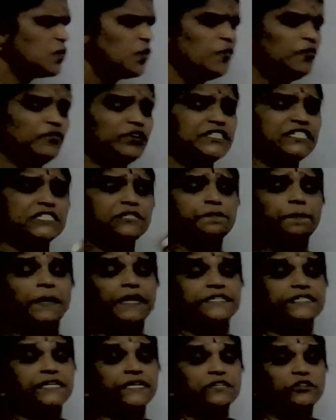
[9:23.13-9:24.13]
which is
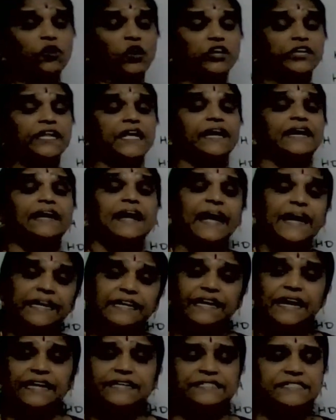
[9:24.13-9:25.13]
present on the right
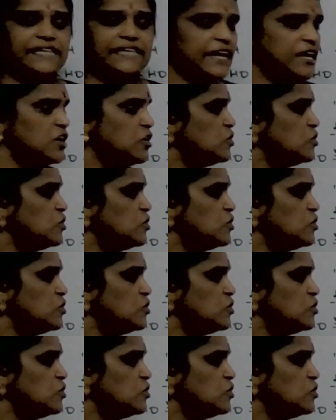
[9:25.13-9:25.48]
hand side.